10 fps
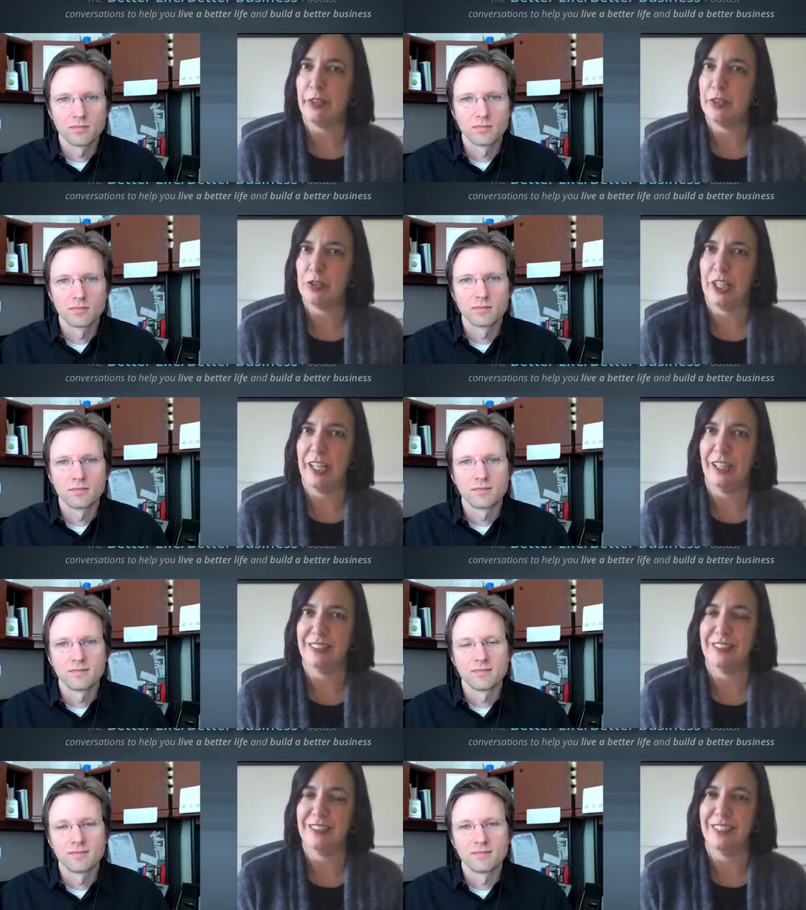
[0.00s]
Speaker 1: best
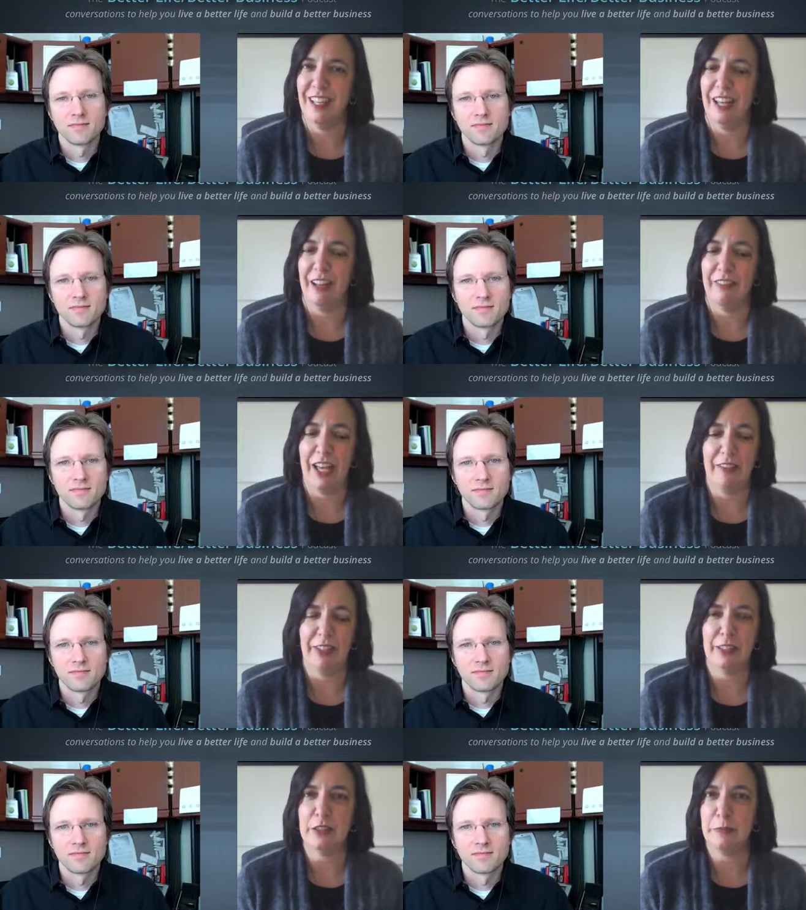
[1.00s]
chance of
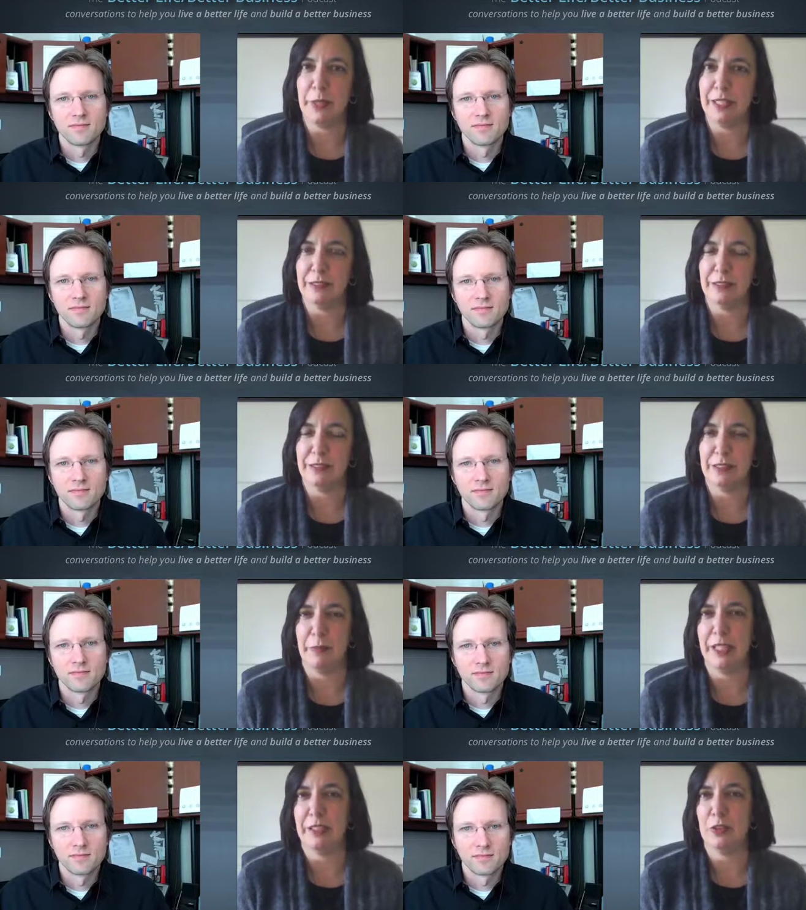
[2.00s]
having the space to
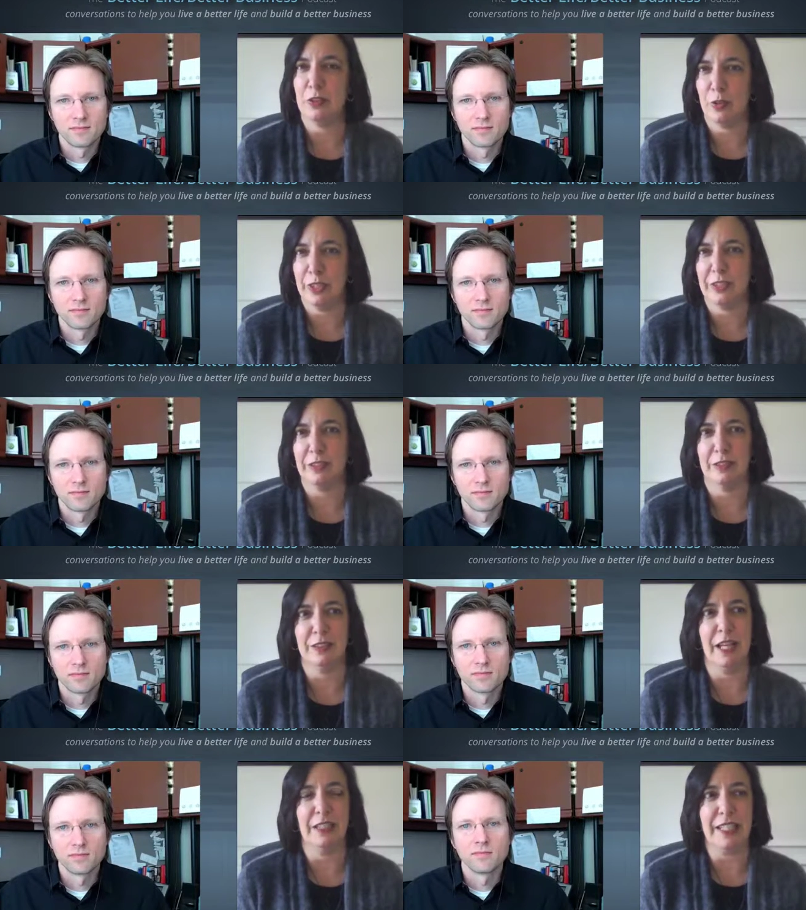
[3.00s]
make the choices
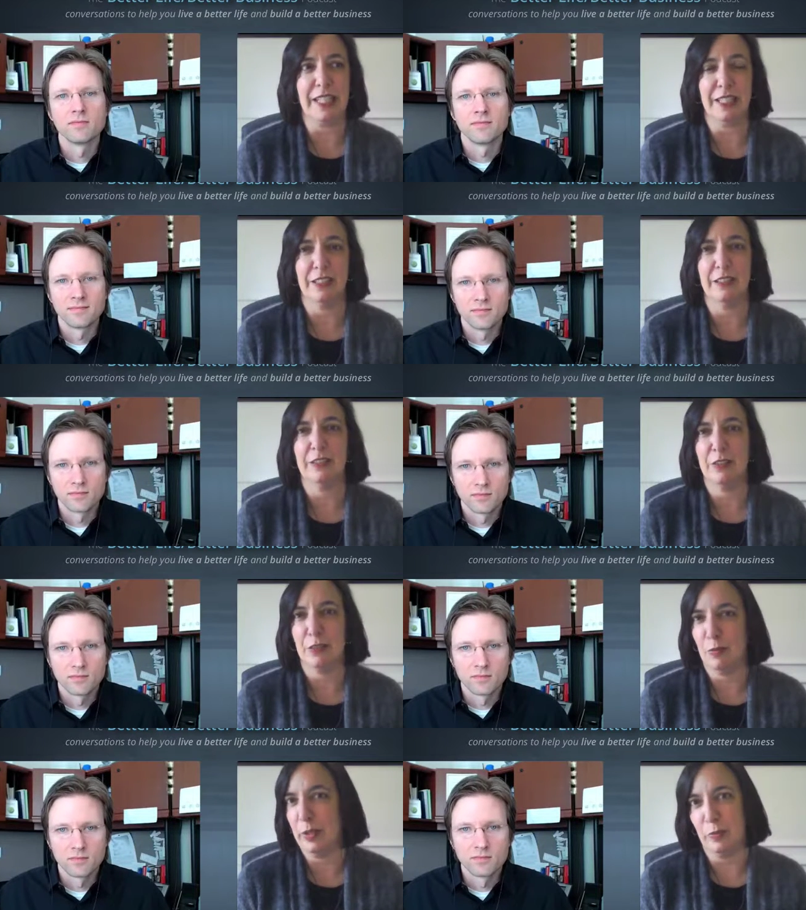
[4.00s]
that lead to
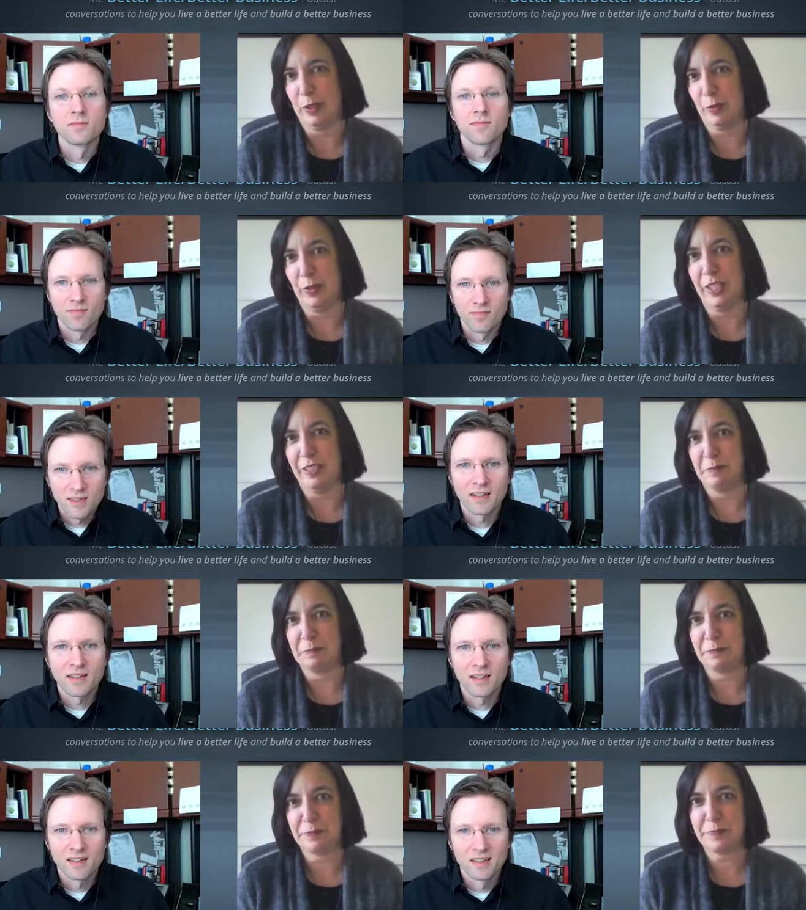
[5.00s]
the win-win-win.
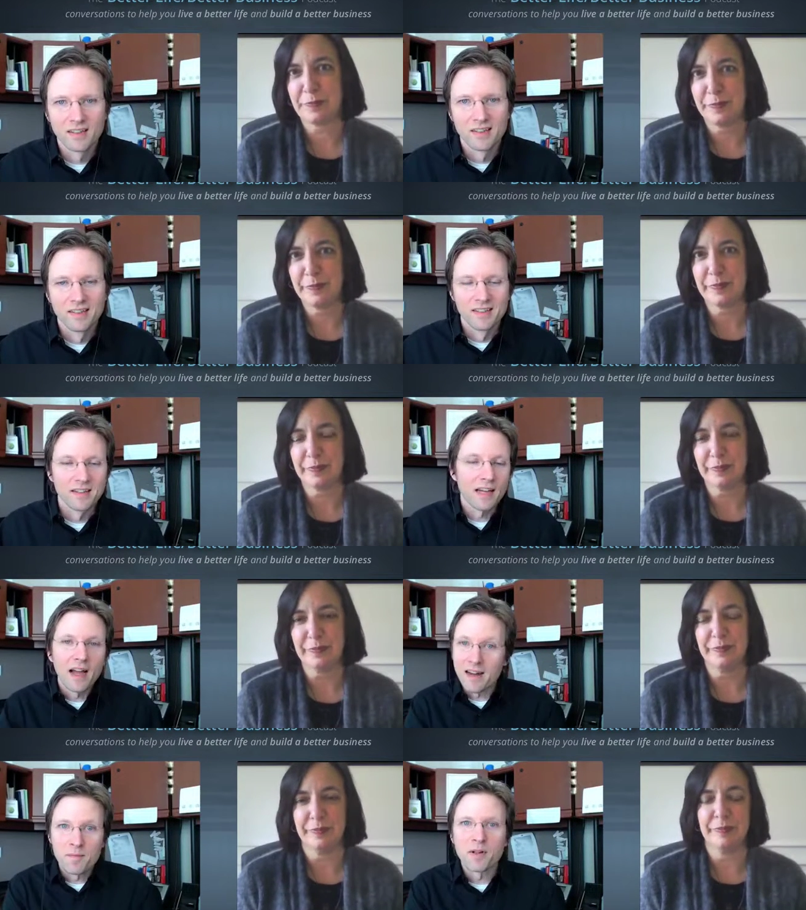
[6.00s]
Speaker 2: Yeah.
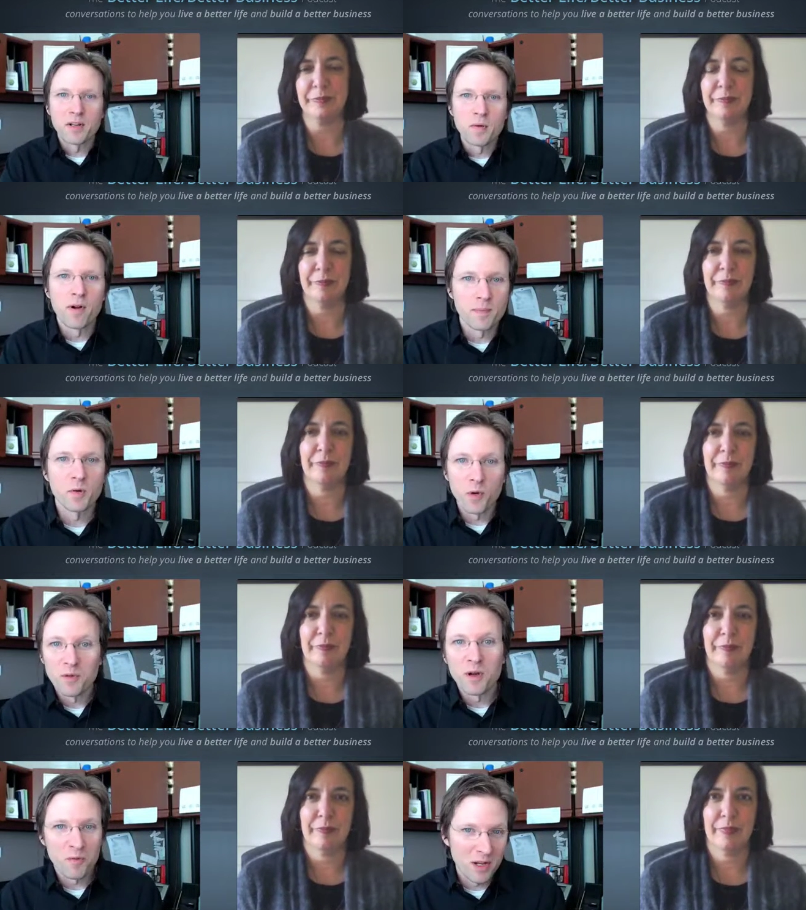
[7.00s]
Yeah, and I'm glad you brought up
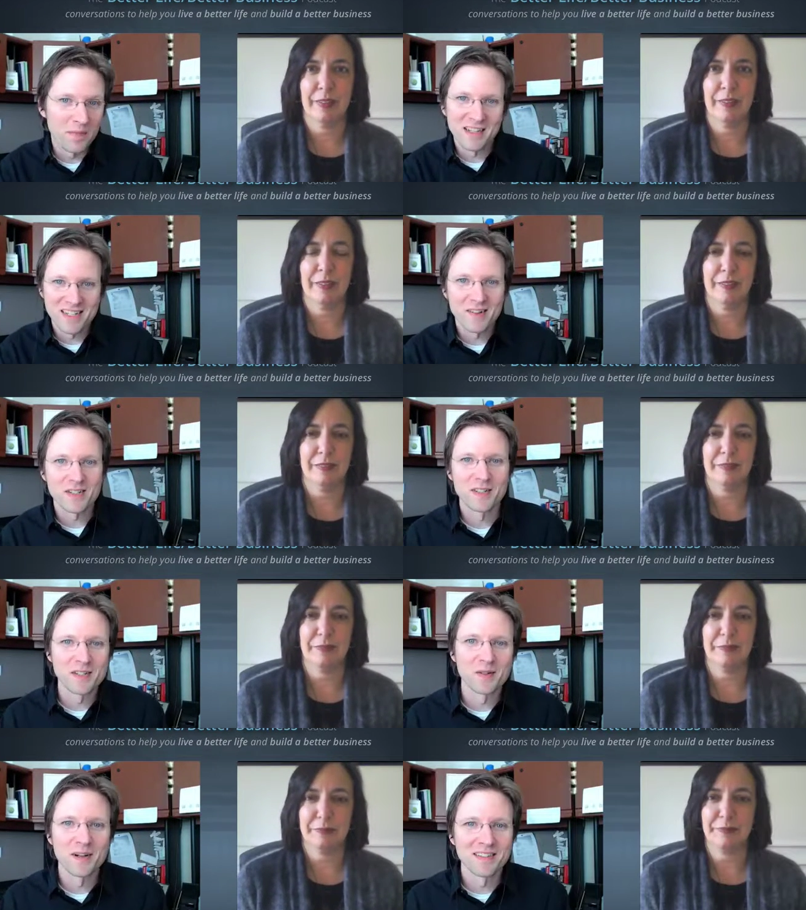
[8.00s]
the win-win-win because I was
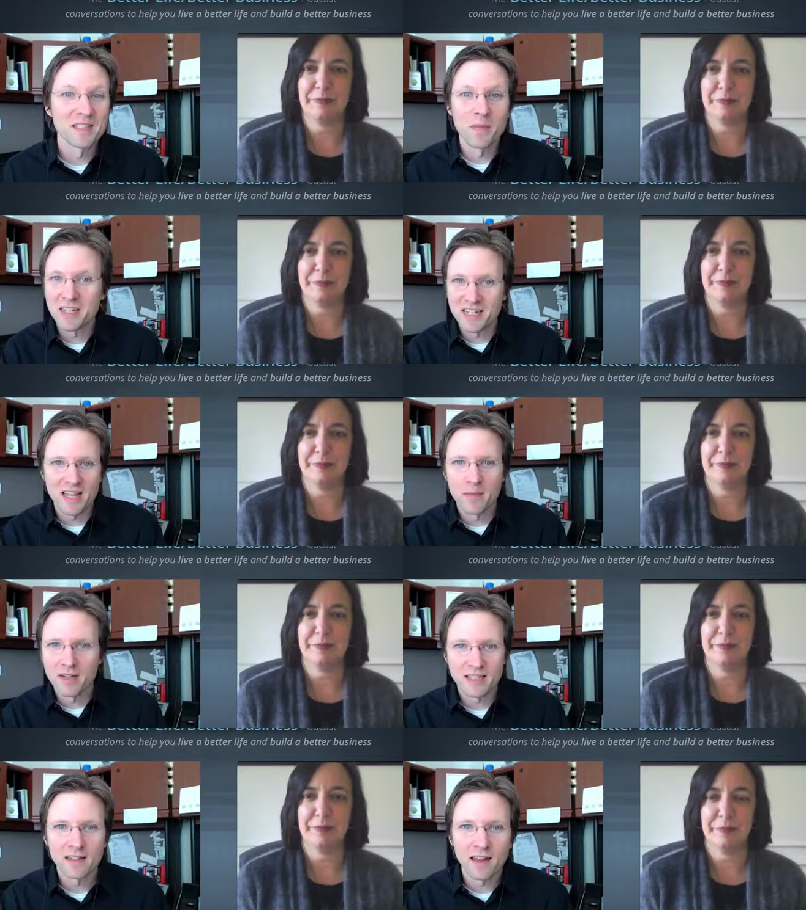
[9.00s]
going to uh, to
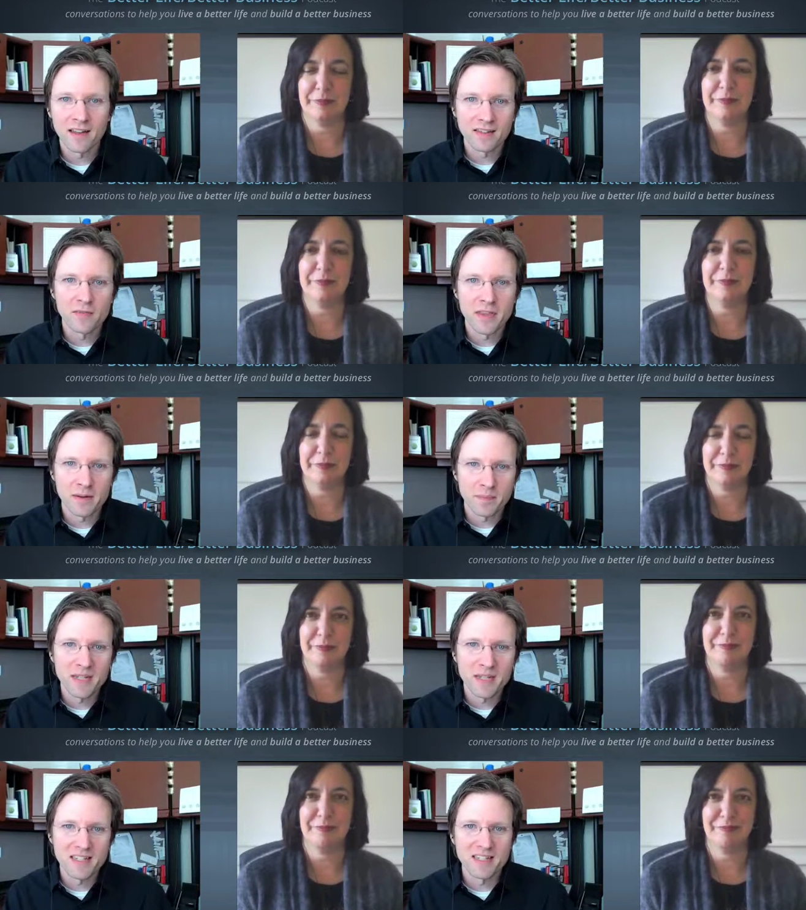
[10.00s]
mention that because I, I
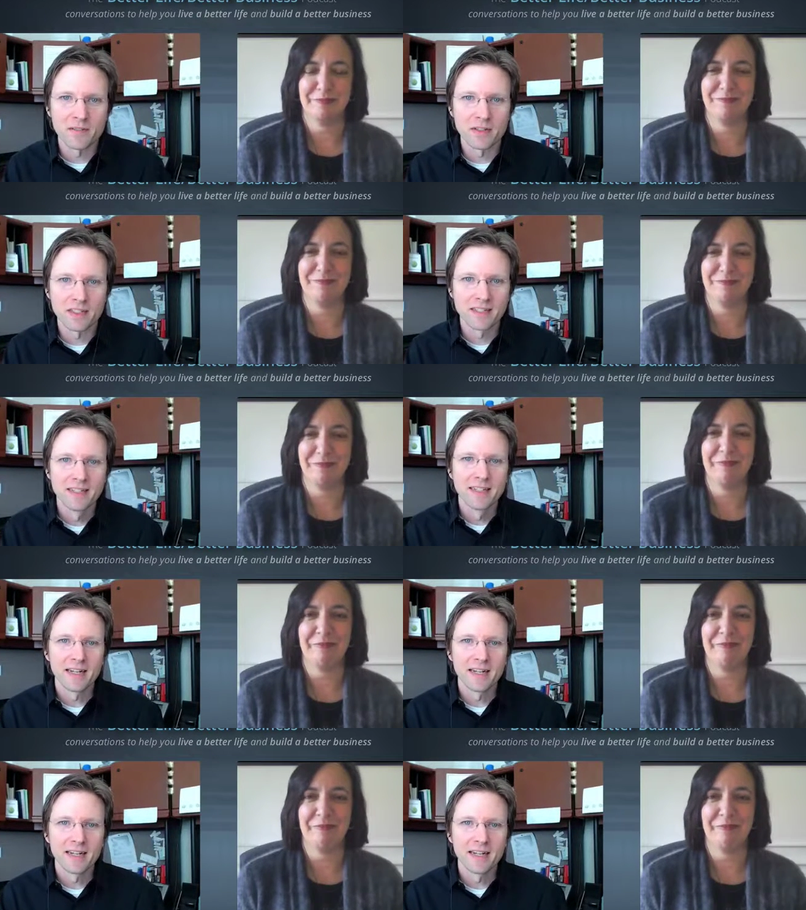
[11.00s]
love that piece of it.